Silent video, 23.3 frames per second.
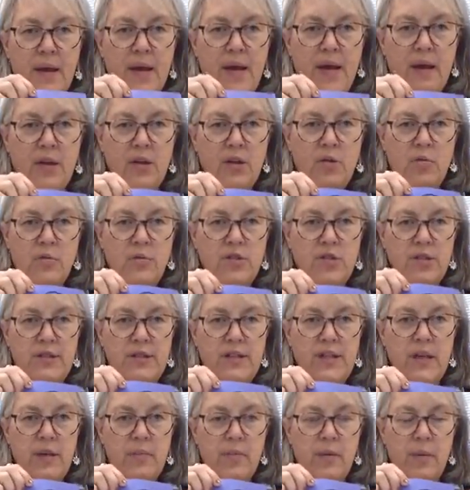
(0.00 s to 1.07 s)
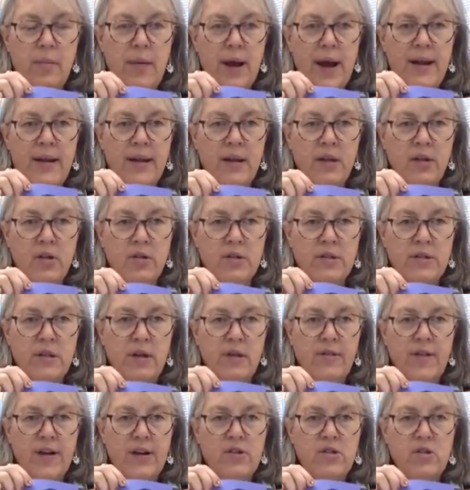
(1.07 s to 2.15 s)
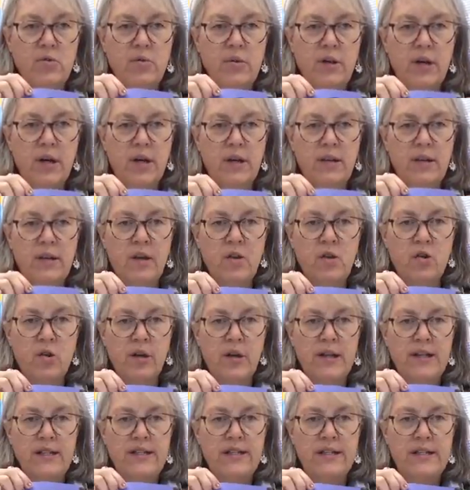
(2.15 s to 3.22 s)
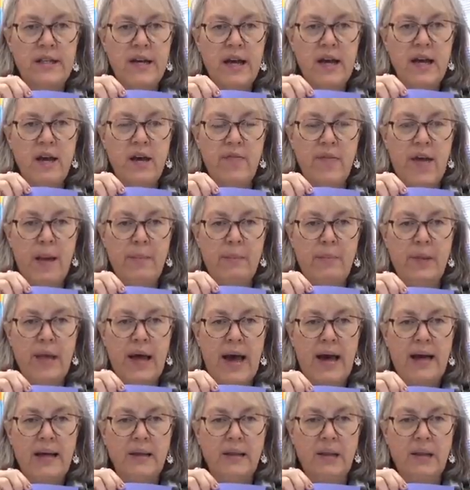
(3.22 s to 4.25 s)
And you just keep reminding yourself as you cut that you're going to stay on that black